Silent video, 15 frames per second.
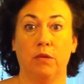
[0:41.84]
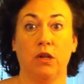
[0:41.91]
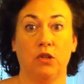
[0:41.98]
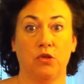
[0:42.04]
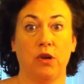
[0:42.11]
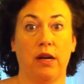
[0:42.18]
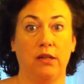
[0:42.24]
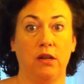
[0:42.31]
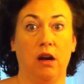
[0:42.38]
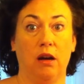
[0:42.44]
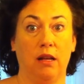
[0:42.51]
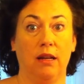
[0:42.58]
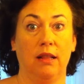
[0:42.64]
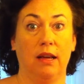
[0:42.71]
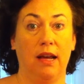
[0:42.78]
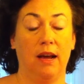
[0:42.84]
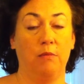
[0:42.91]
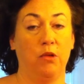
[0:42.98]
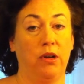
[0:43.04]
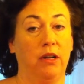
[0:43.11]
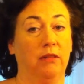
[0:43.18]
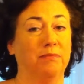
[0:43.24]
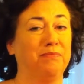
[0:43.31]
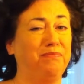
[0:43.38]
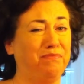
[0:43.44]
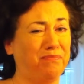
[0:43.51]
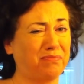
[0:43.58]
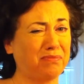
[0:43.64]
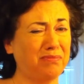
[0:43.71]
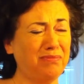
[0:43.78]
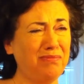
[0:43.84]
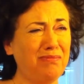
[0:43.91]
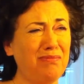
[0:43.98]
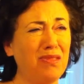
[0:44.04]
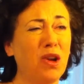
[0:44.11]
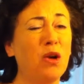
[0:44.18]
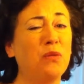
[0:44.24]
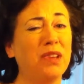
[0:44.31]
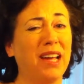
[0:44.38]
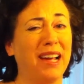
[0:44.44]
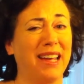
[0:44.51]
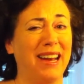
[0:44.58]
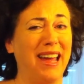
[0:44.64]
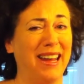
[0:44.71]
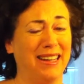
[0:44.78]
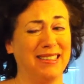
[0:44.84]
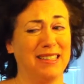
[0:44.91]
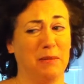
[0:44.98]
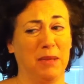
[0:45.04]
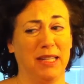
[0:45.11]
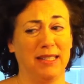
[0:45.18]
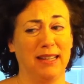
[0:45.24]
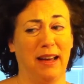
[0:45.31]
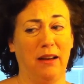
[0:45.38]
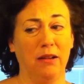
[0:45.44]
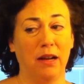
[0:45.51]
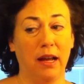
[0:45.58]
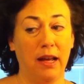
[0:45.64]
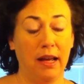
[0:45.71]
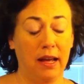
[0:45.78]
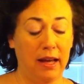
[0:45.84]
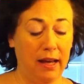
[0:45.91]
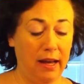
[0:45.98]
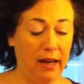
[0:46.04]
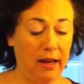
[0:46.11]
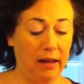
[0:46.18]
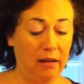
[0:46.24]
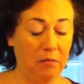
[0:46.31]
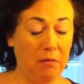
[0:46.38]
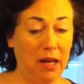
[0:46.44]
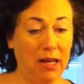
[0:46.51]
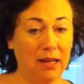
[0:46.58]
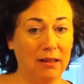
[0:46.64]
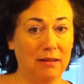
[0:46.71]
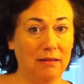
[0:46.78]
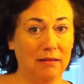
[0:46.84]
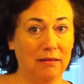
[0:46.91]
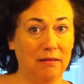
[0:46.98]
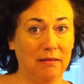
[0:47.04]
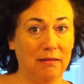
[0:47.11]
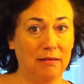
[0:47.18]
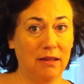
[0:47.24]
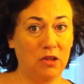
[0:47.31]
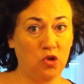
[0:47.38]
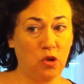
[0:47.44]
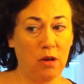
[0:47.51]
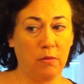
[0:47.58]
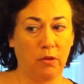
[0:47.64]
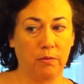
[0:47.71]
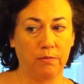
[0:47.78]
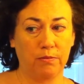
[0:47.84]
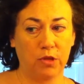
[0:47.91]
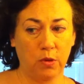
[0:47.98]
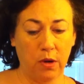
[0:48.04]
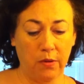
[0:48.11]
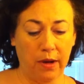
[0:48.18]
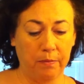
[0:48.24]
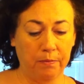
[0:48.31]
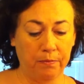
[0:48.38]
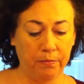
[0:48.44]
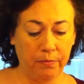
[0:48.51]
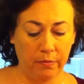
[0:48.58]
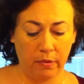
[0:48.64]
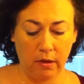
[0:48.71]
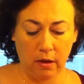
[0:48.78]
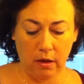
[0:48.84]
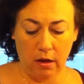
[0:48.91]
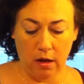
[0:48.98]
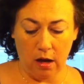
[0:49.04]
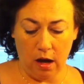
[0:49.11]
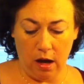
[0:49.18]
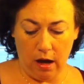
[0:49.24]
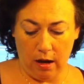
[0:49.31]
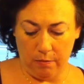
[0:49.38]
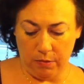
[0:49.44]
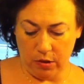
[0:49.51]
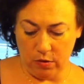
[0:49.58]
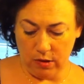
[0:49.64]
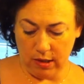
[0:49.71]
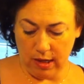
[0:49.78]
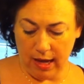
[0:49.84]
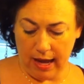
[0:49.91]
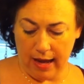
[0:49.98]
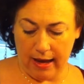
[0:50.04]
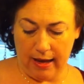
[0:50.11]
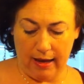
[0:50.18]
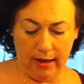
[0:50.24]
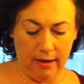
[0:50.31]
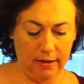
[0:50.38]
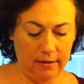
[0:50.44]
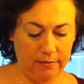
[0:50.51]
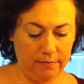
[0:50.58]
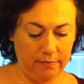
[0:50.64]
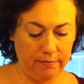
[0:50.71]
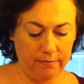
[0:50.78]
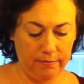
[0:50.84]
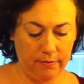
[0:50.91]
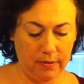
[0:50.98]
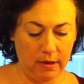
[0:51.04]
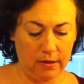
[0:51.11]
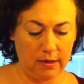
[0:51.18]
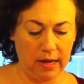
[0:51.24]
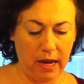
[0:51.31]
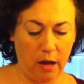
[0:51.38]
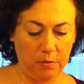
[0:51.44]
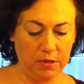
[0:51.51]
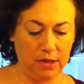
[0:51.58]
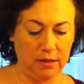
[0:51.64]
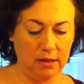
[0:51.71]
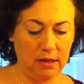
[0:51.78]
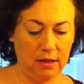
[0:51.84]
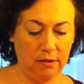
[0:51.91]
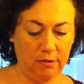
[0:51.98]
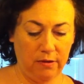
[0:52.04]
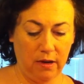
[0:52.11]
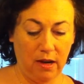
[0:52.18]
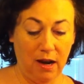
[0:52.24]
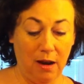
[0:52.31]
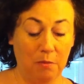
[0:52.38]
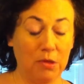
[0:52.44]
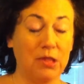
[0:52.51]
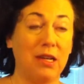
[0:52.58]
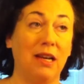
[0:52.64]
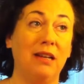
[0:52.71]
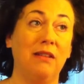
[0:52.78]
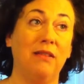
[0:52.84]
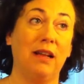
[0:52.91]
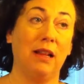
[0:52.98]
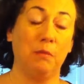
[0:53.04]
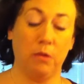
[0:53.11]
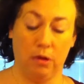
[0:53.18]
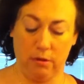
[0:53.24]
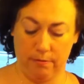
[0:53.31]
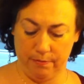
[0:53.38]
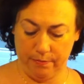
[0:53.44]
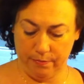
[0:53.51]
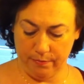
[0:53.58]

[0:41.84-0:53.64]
going to try and talk into the camera here. Hopefully I can edit some of this out and make it enjoyable. So anyway, using a scalp sensitive number 10 developer,